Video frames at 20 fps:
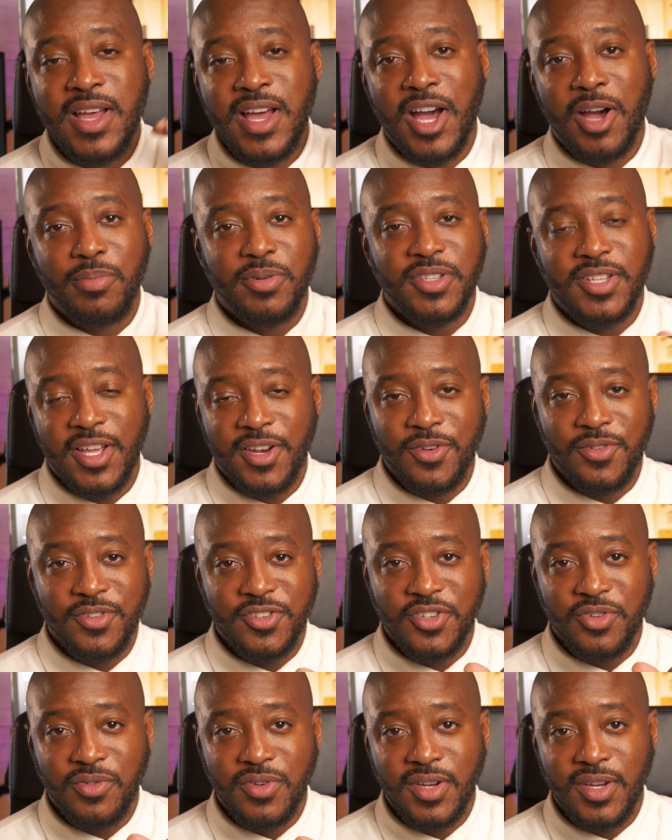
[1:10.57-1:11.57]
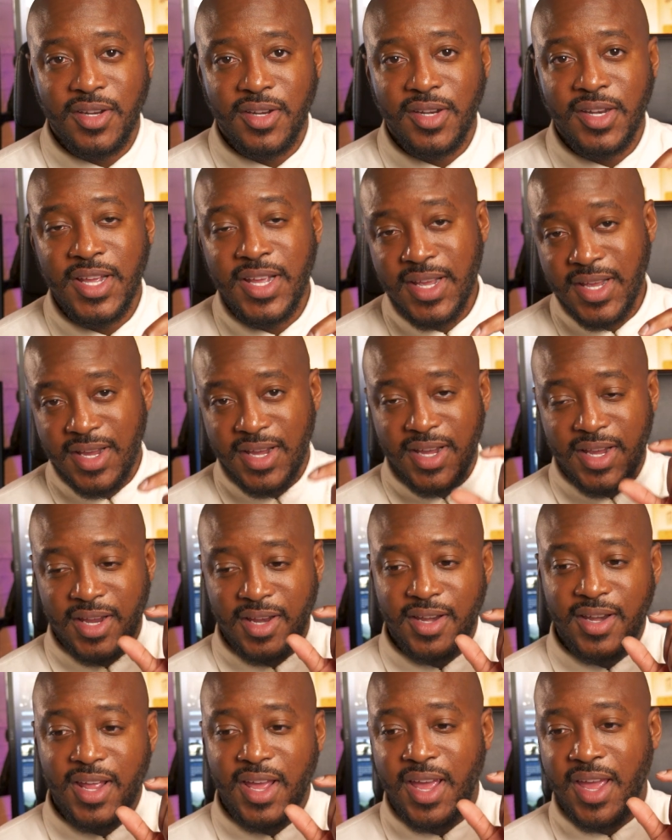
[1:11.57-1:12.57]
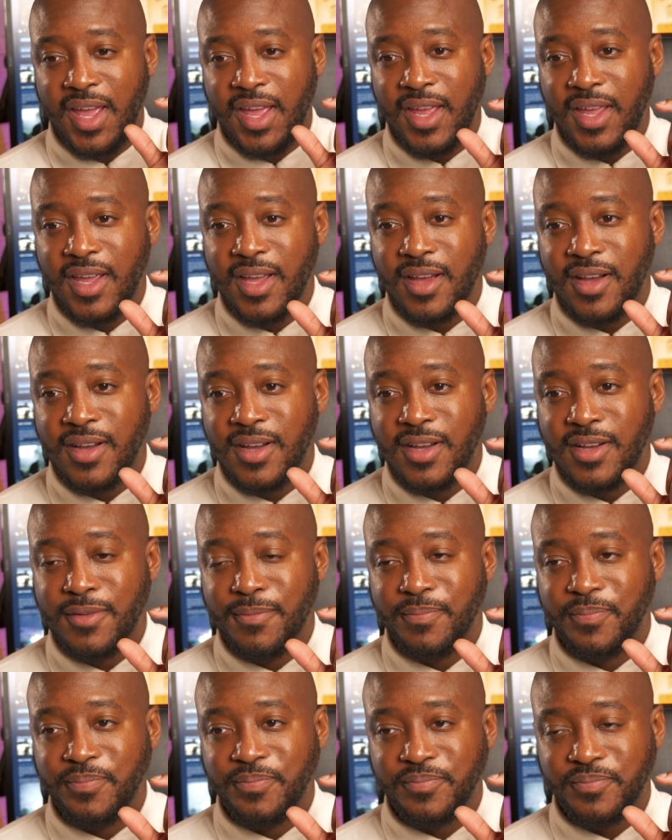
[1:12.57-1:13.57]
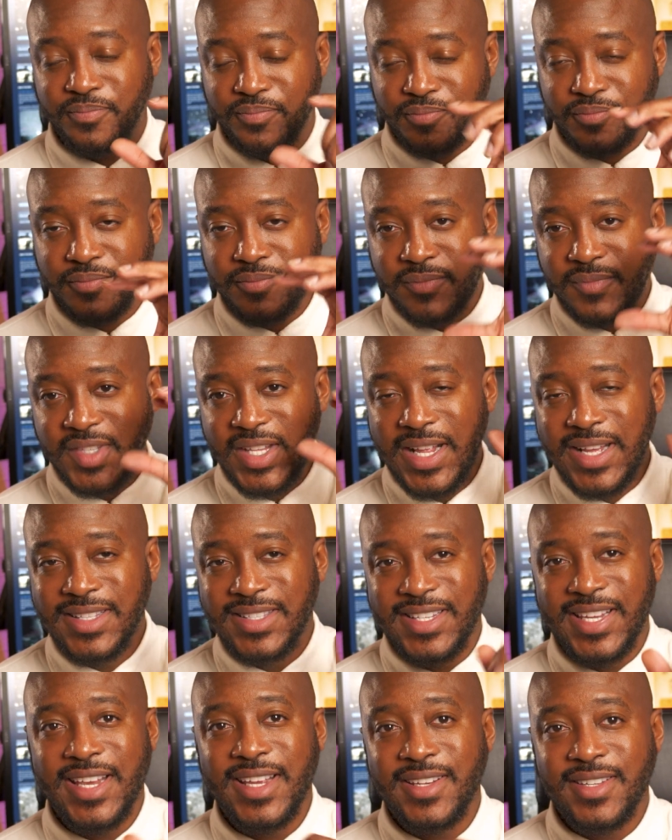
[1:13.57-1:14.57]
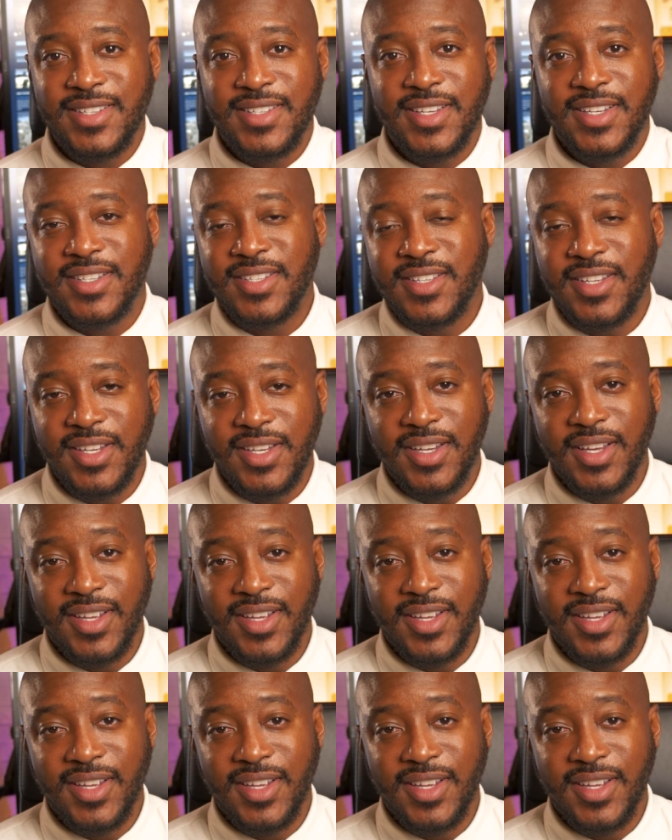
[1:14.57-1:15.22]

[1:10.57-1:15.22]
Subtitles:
I'll put that on the screen, and a 1060,